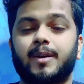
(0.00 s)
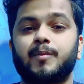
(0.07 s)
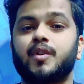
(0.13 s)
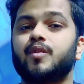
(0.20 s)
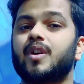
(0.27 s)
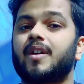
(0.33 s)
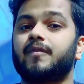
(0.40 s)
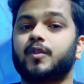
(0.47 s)
I
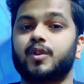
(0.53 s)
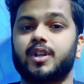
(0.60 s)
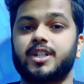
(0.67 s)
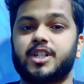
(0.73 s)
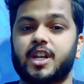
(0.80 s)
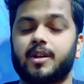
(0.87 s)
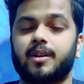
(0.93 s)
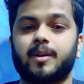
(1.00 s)
mean, you have to
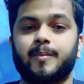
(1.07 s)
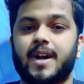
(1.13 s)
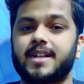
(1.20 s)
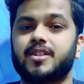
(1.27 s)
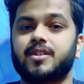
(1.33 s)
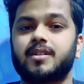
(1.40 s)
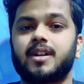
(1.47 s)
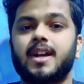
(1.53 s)

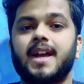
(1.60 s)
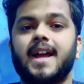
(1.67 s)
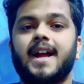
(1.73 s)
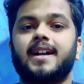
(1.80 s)
imagine,